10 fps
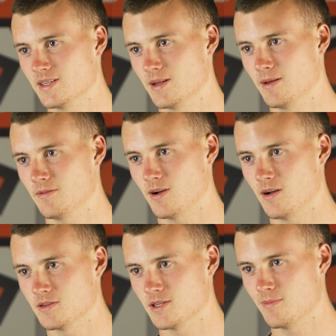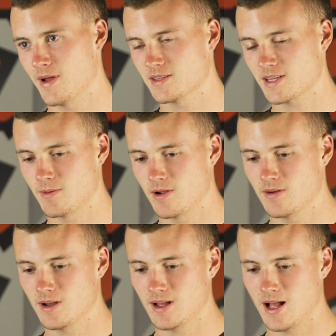Had about 5 or so mates come
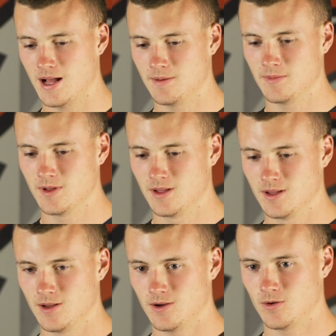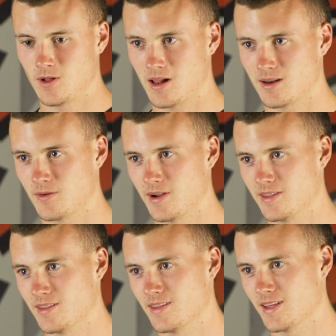over, all huddled
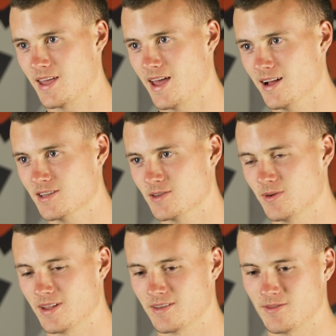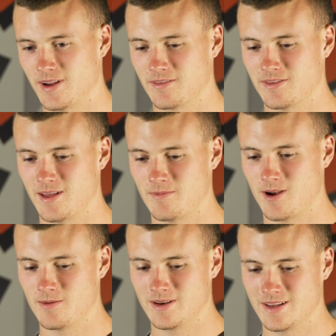around the couch, waiting for that
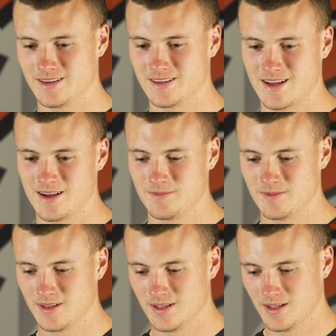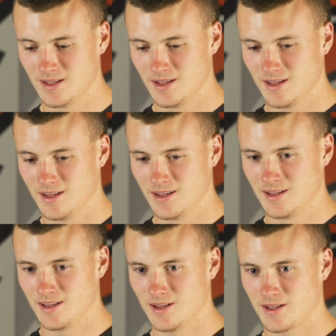moment. And
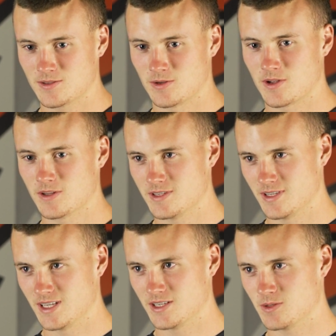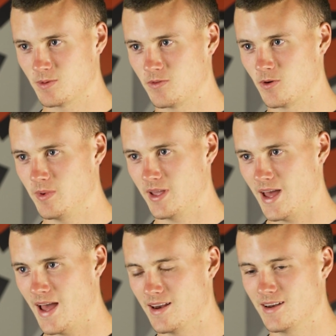it sort of got to just before pick
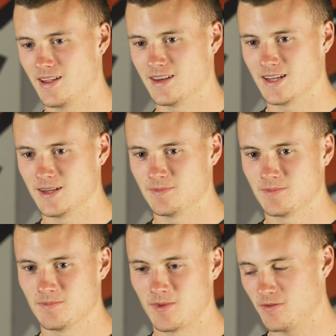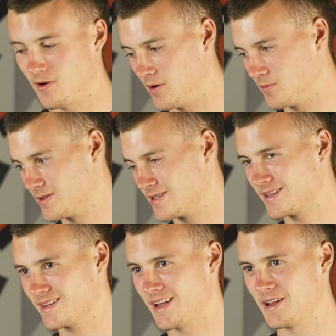8, and my phone was
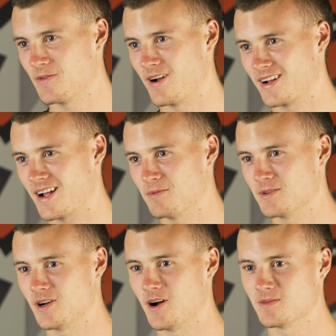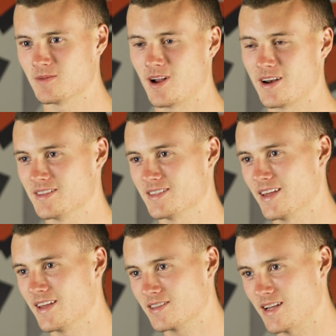getting rung a couple of times, but I didn't see
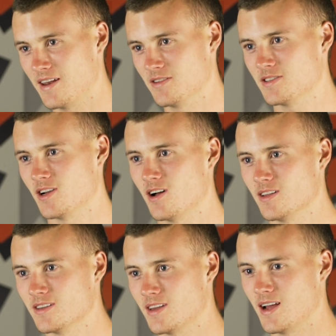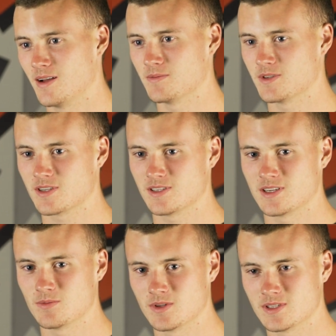it because I had it on silent, just because I
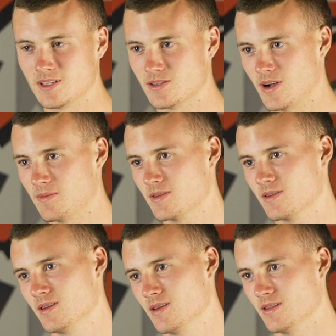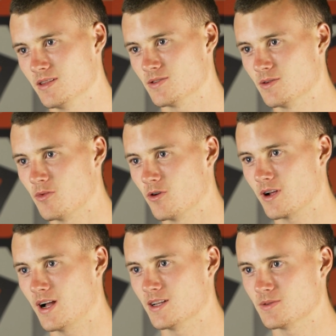didn't want to interrupt the sort of
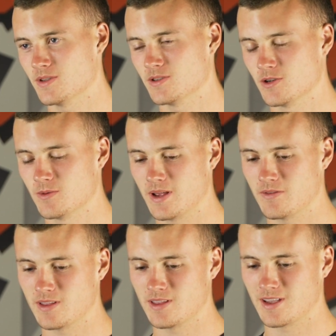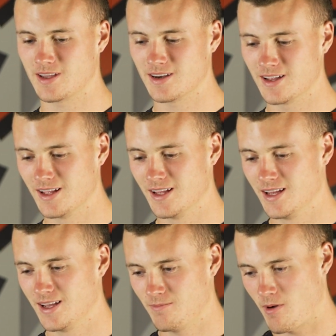broadcast with the Zoom and everything. And
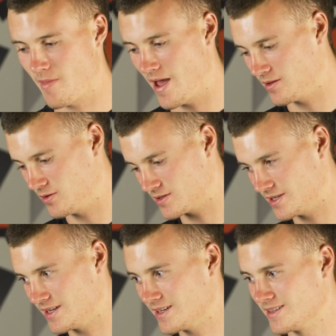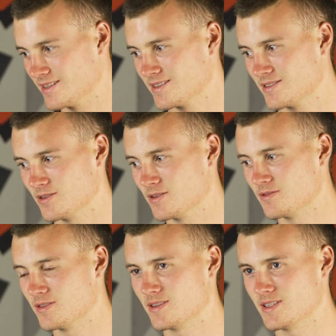my mate looked at it, and it sort
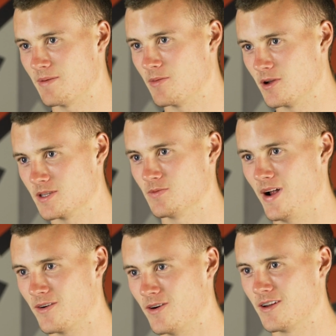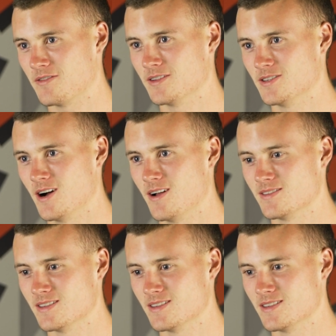of same person rang quite a few times.